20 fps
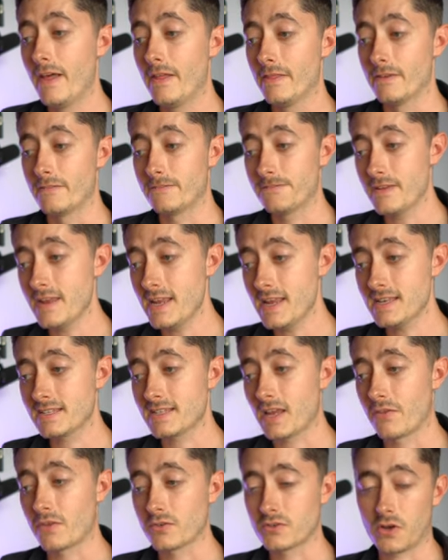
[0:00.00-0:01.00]
the fees
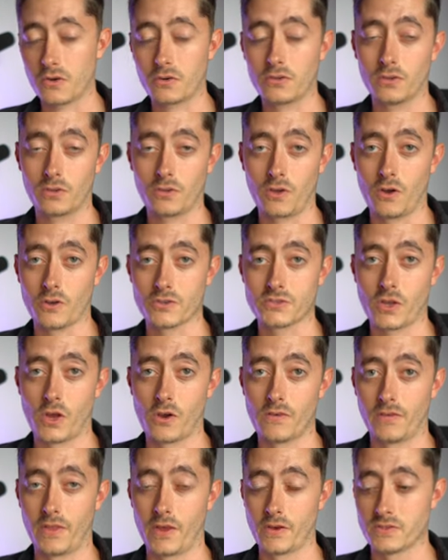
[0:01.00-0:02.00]
and the total cost
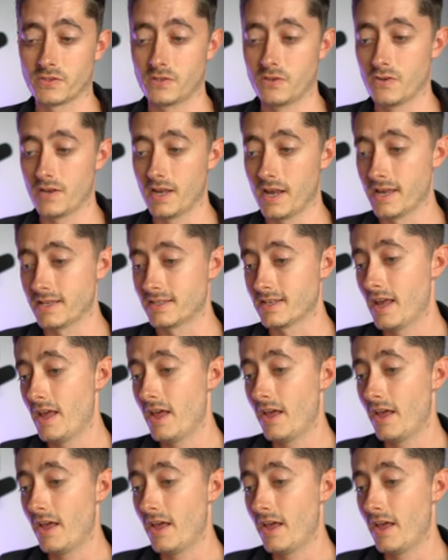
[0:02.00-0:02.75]
over those two years.